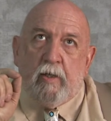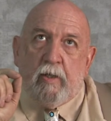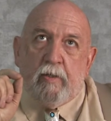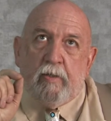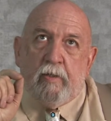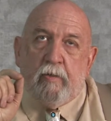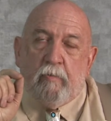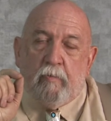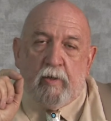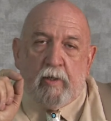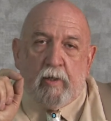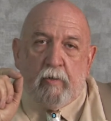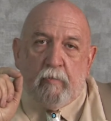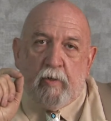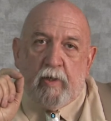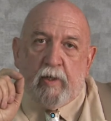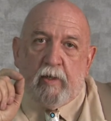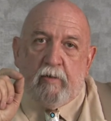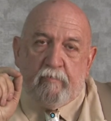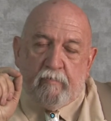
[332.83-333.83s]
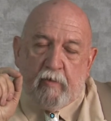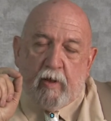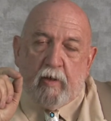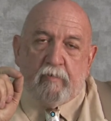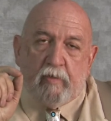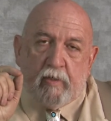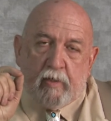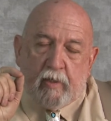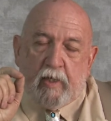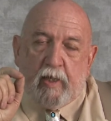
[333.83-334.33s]
that we get
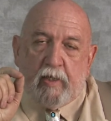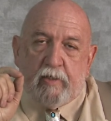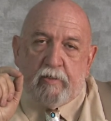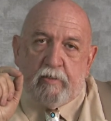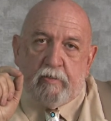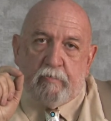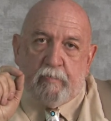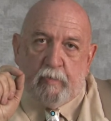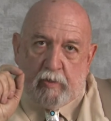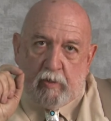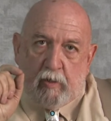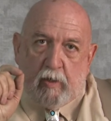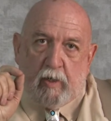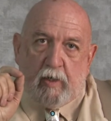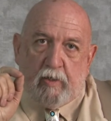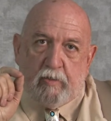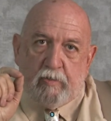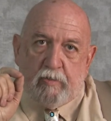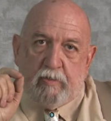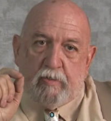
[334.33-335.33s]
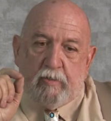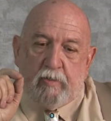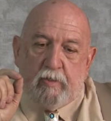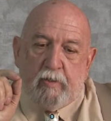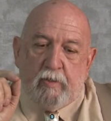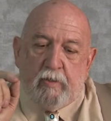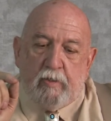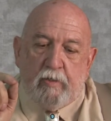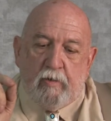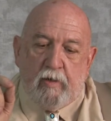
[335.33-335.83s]
involved in the cases because
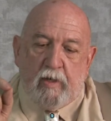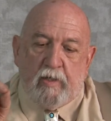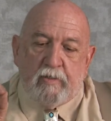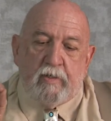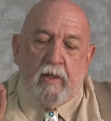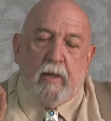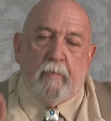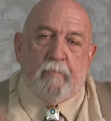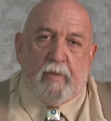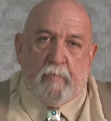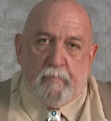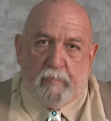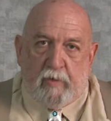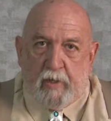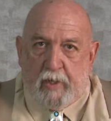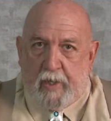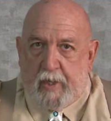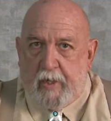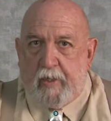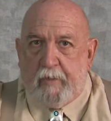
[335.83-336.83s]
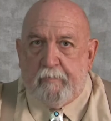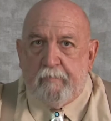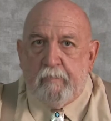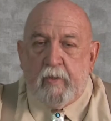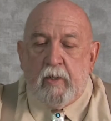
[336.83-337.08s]
there has not been planning.